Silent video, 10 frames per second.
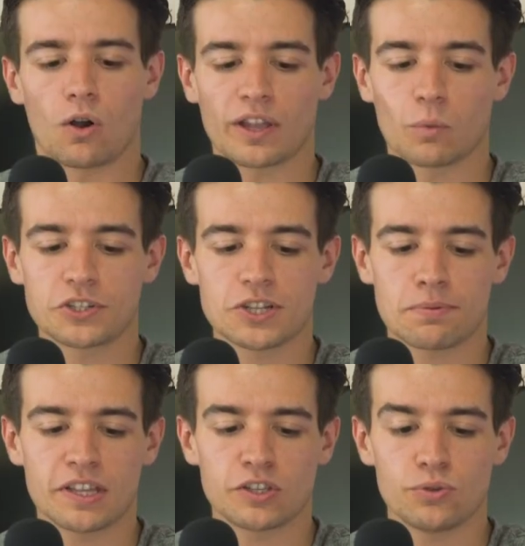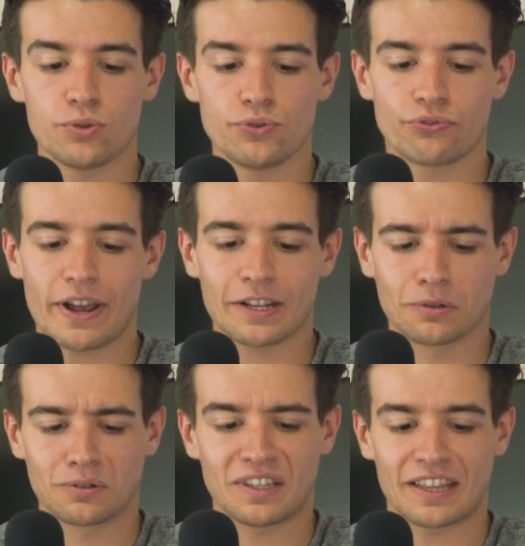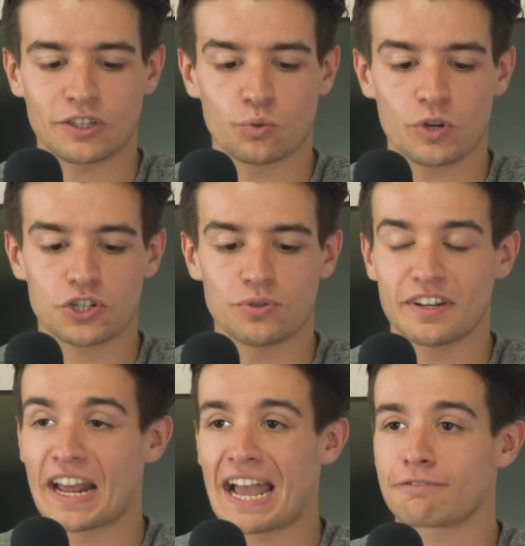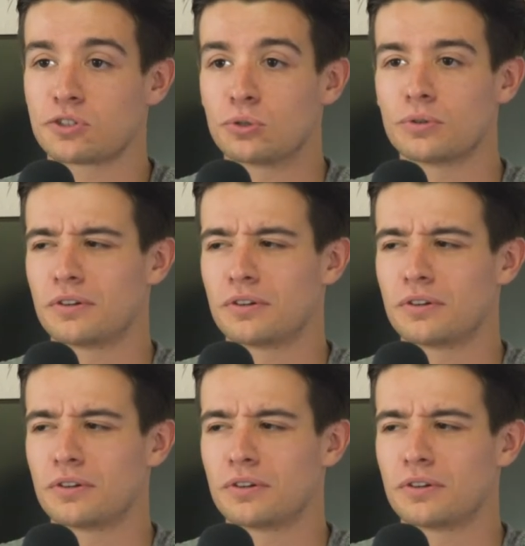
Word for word: Okay, what's something you use regularly that you wish you didn't have to?